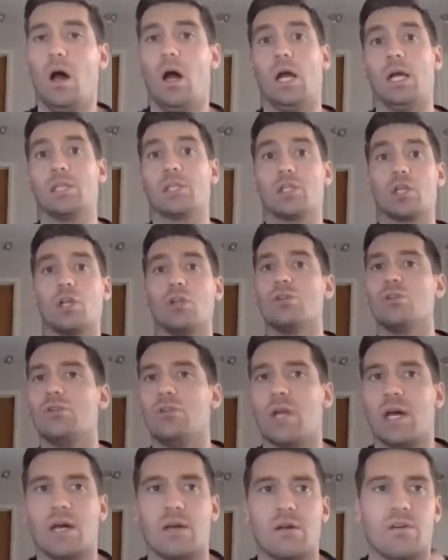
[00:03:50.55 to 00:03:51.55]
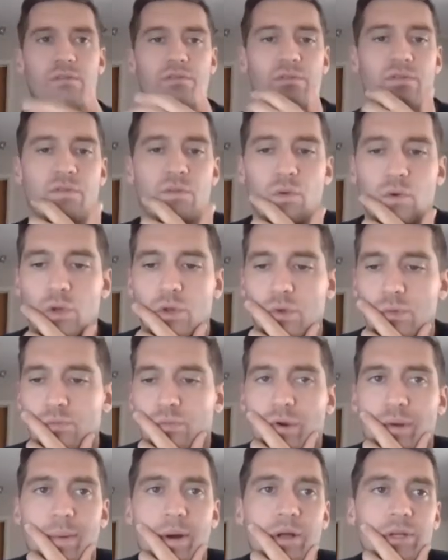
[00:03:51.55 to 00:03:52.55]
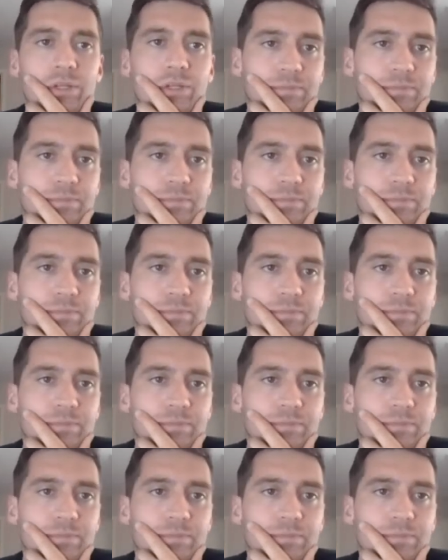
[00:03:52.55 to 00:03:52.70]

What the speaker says: it's going to do that for you pretty much.